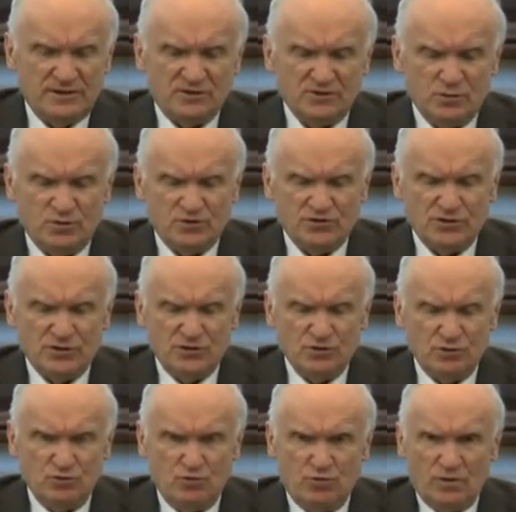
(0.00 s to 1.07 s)
all the
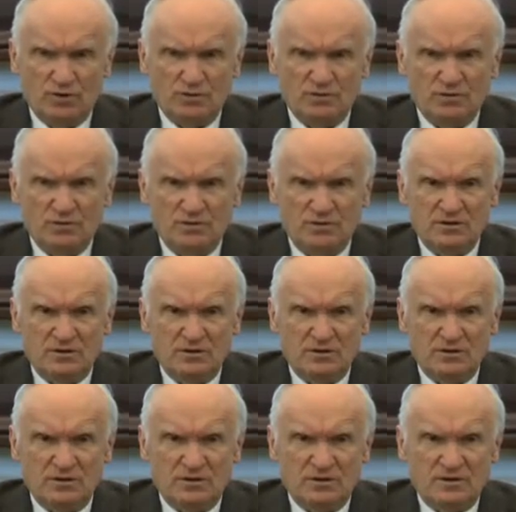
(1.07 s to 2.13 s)
passions or any
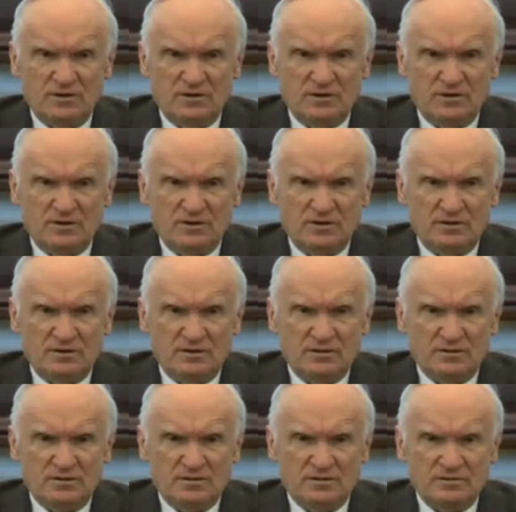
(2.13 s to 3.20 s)
passion that
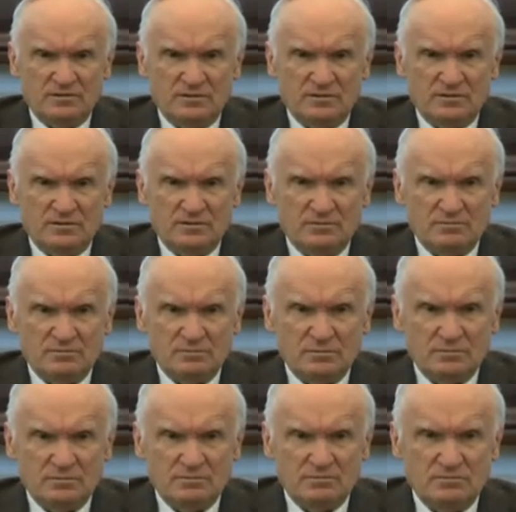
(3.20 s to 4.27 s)
they could never
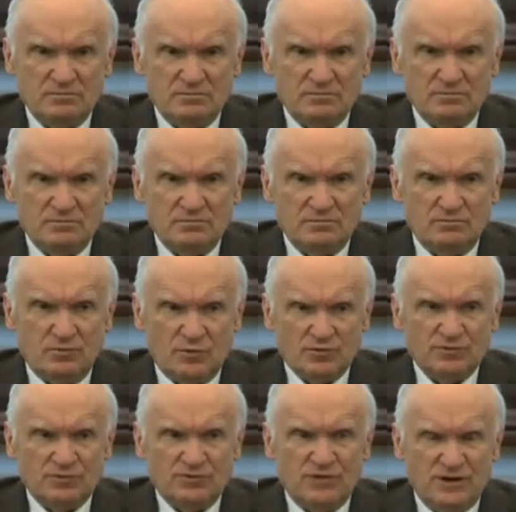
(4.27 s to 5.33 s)
even think of.
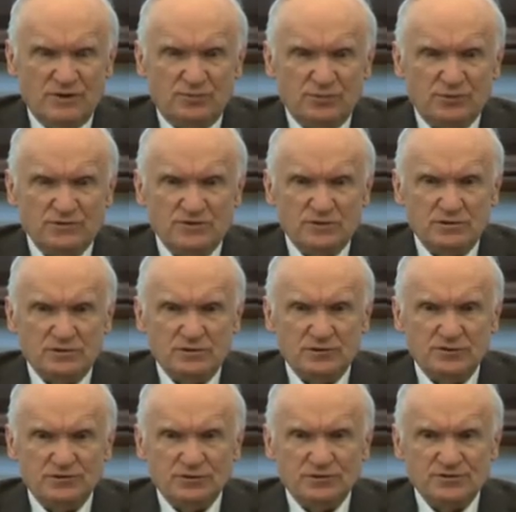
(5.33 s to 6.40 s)
Really,
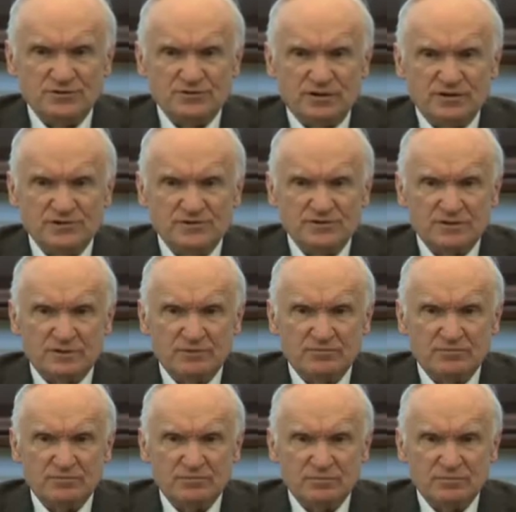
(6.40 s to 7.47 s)
they never even
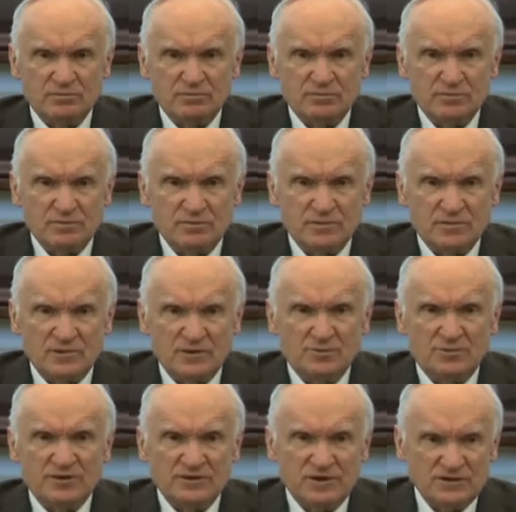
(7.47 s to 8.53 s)
thought of
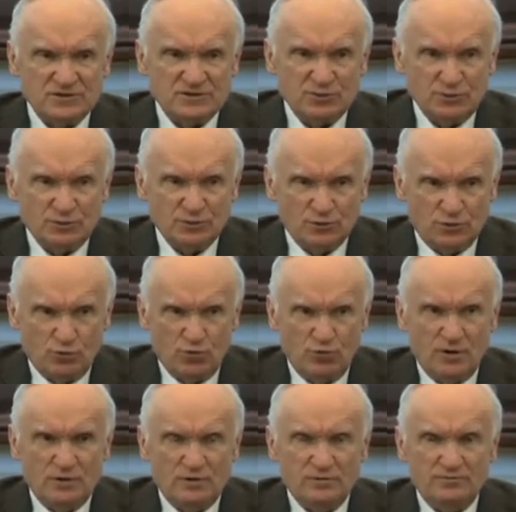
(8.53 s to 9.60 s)
those
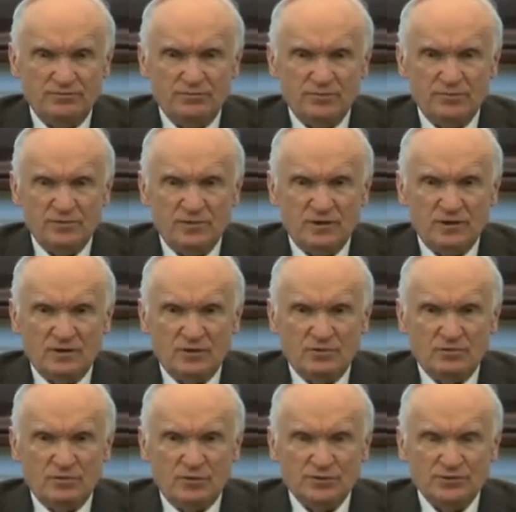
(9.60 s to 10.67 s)
passions.
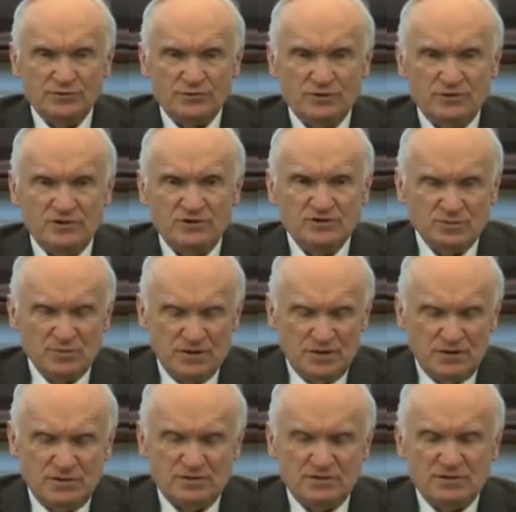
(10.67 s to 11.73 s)
This person
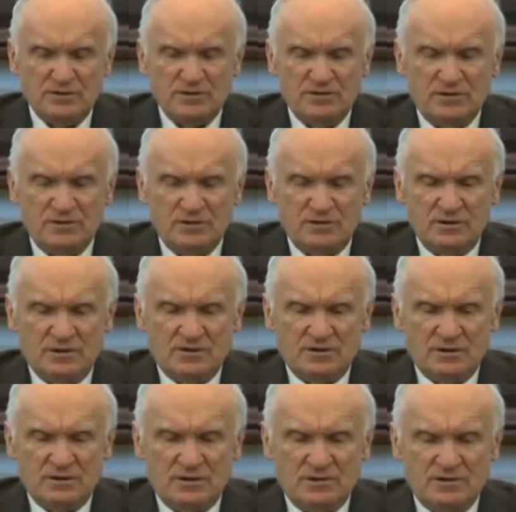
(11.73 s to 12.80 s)
can
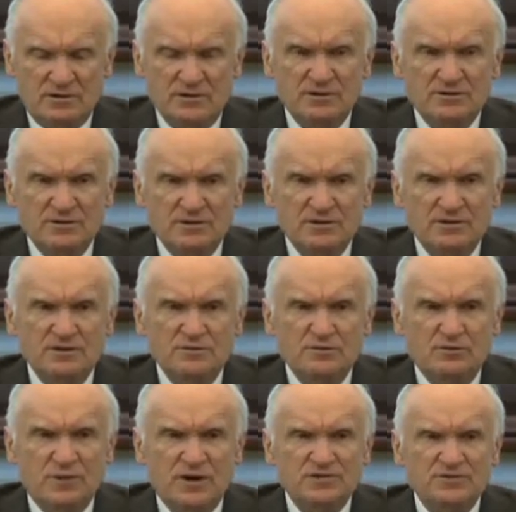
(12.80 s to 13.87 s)
betray their
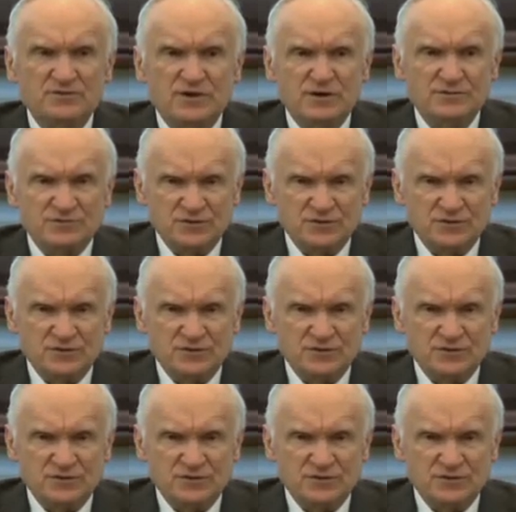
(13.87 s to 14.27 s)
friend,